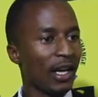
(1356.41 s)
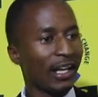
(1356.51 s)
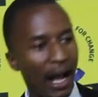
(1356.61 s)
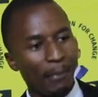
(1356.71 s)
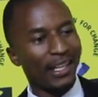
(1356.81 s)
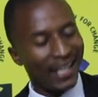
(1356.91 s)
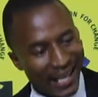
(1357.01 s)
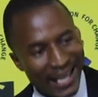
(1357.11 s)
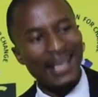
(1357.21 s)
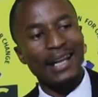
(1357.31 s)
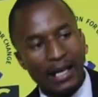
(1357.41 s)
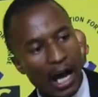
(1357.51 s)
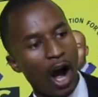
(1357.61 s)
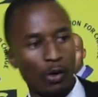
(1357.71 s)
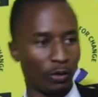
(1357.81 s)
coming in
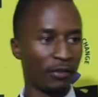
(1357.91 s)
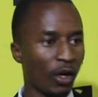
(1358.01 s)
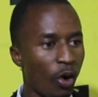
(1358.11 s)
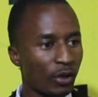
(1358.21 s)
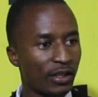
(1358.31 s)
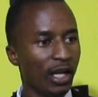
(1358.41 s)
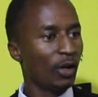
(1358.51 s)
and out of the courts.